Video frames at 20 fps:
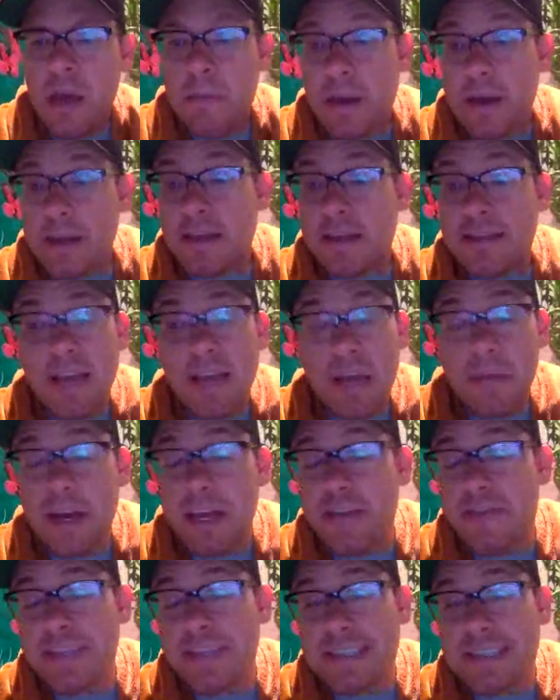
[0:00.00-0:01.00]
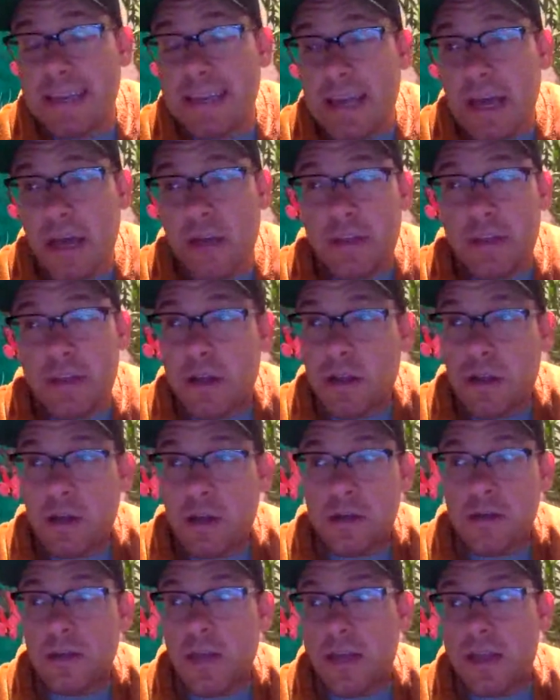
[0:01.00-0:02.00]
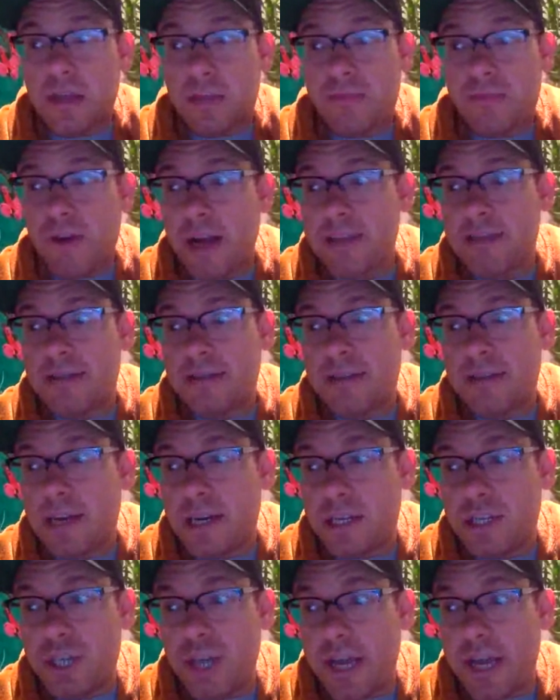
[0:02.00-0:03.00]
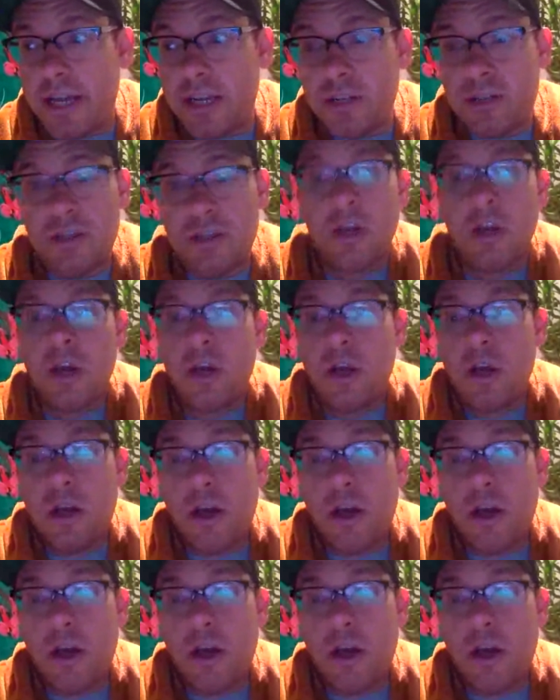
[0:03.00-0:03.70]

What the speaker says: by the time I even send out the alert, the price is going to change.